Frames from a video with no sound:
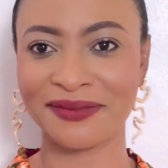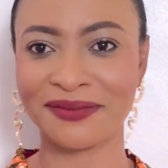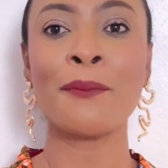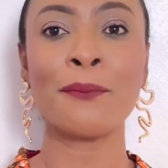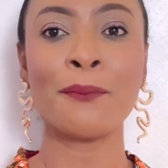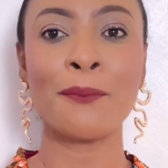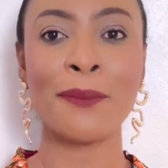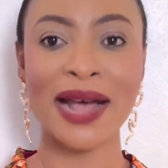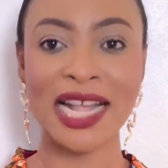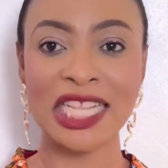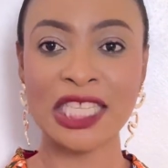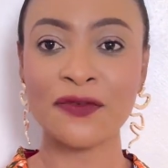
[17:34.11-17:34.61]

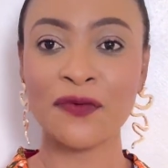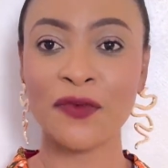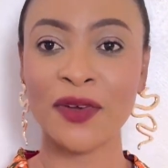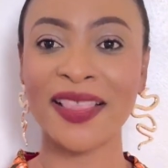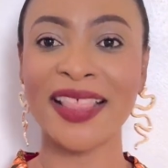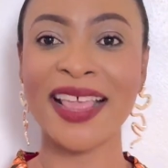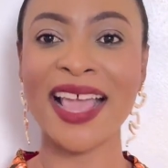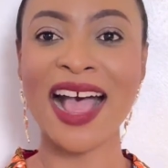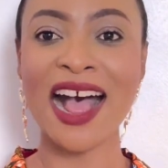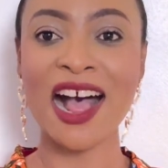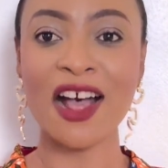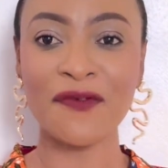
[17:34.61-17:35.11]
But for
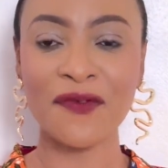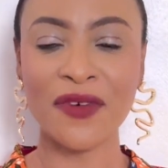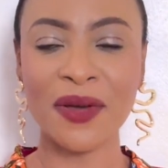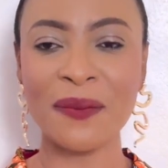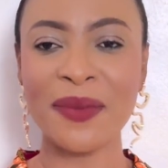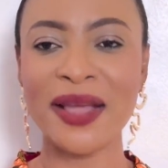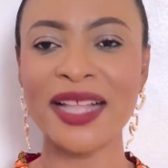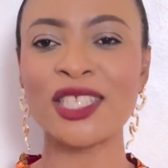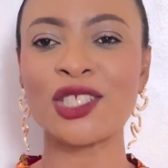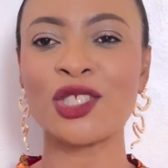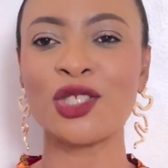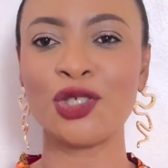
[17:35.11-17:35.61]
the
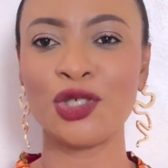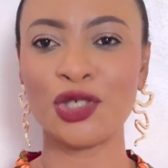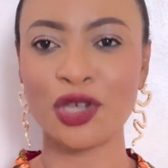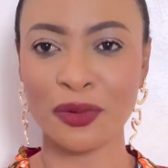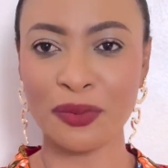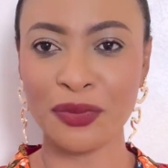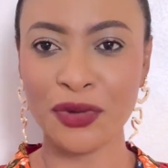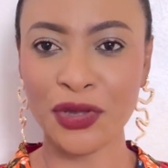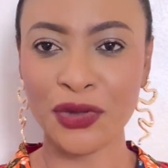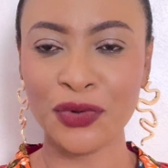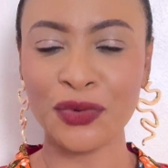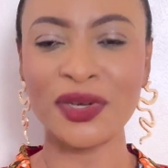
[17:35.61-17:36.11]
alphabet
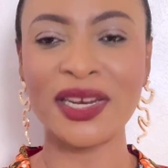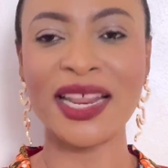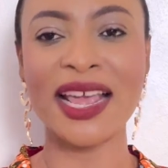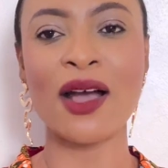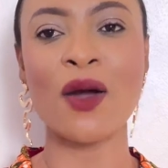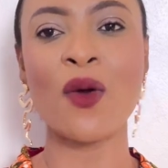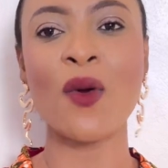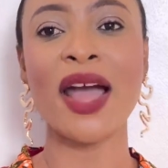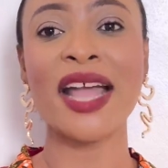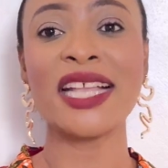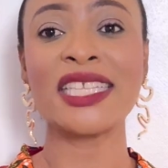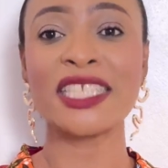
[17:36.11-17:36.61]
W, there are
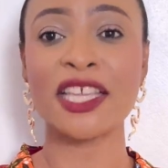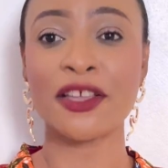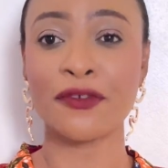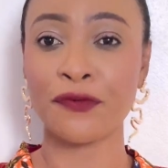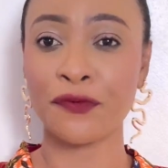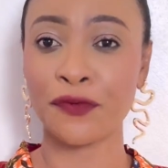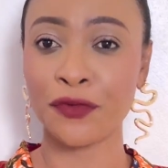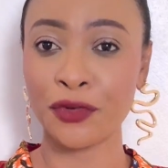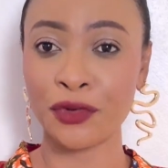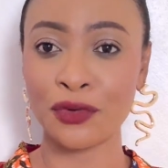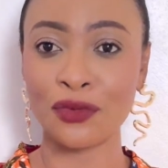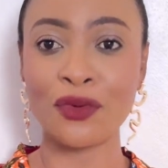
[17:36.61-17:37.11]
quite a
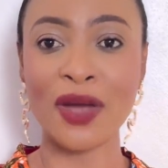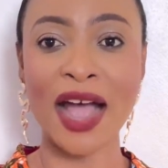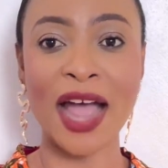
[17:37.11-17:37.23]
few.